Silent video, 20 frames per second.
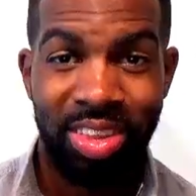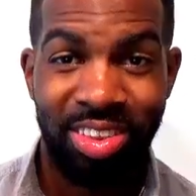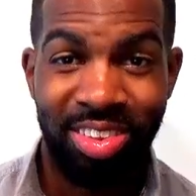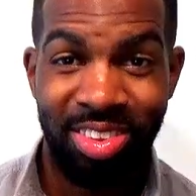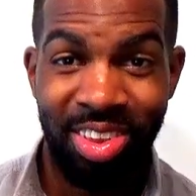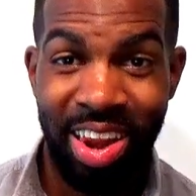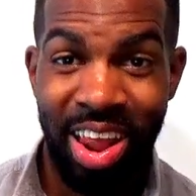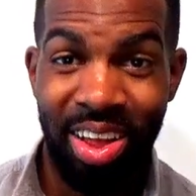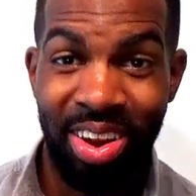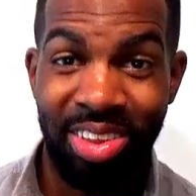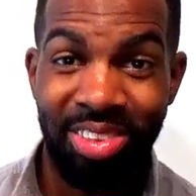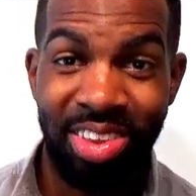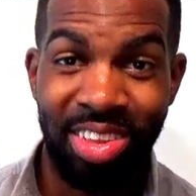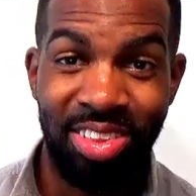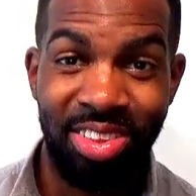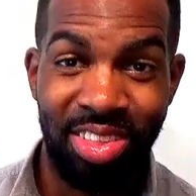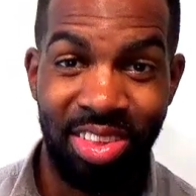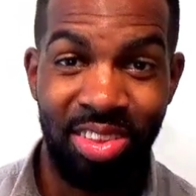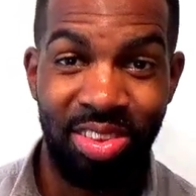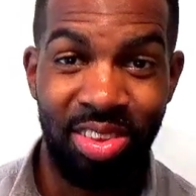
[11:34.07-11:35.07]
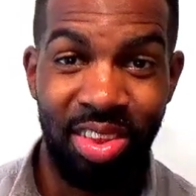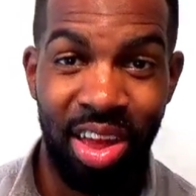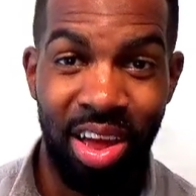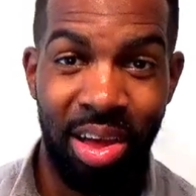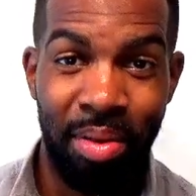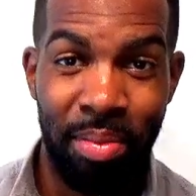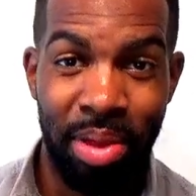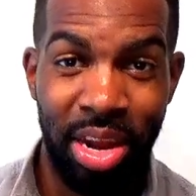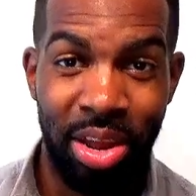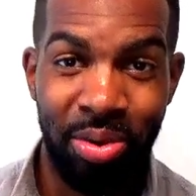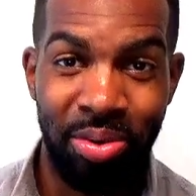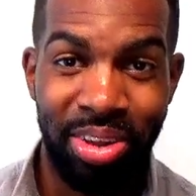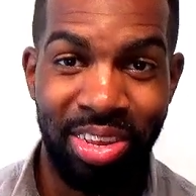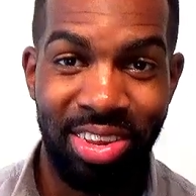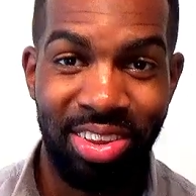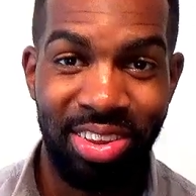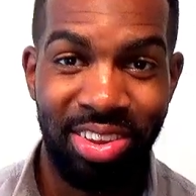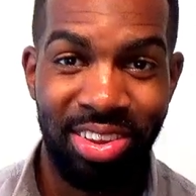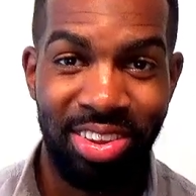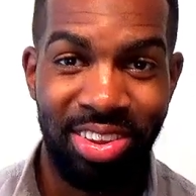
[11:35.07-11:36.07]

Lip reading: So now let's get to this mini quiz.